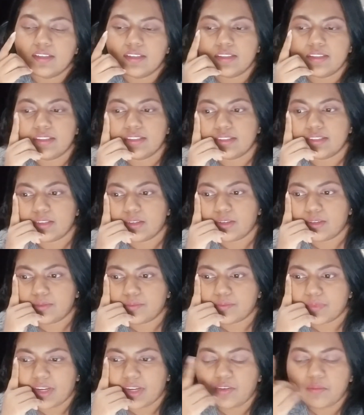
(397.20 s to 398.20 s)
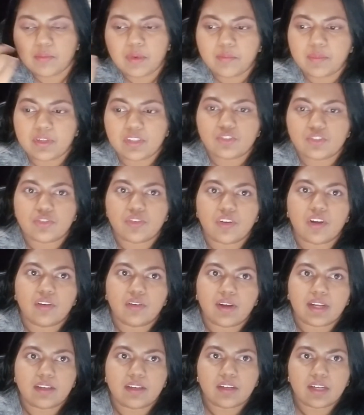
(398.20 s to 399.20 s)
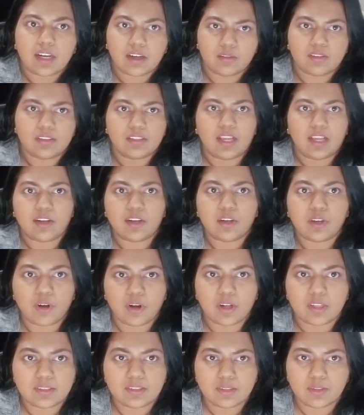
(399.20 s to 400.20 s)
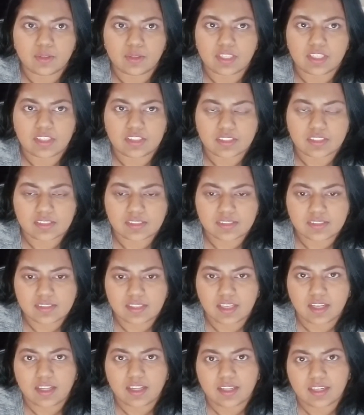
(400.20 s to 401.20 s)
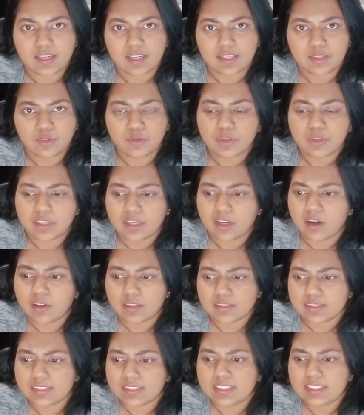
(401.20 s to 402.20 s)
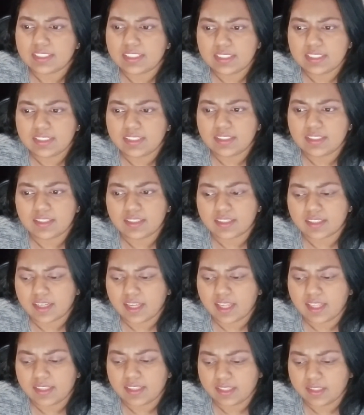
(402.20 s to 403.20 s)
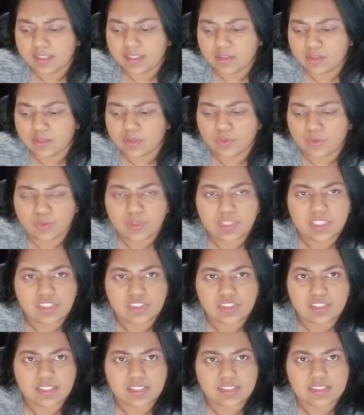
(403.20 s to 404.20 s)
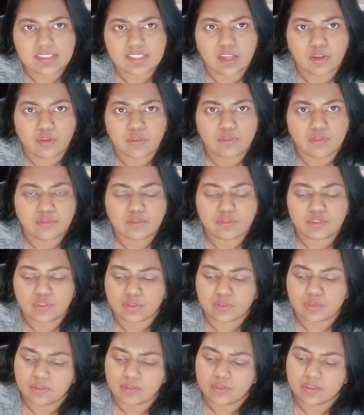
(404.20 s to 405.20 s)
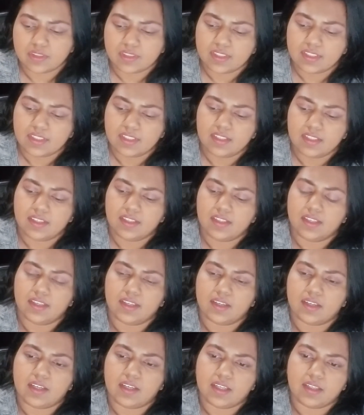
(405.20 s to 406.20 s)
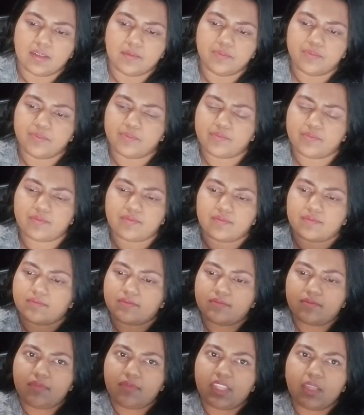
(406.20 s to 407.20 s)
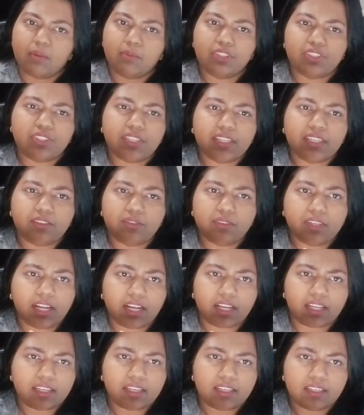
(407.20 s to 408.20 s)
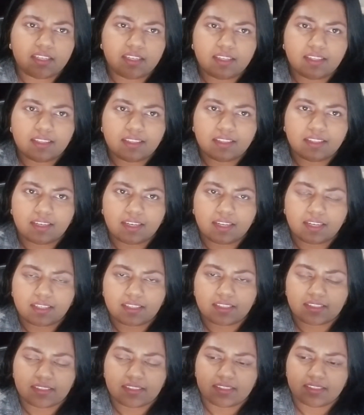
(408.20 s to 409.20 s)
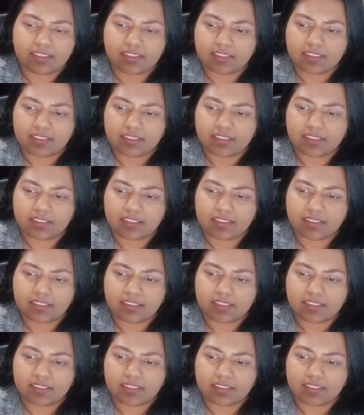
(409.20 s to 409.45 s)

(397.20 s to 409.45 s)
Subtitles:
So I remember in Toronto, I could call the locations. Like, you can call TD and the location itself, you know. But you can't do that in the Netherlands.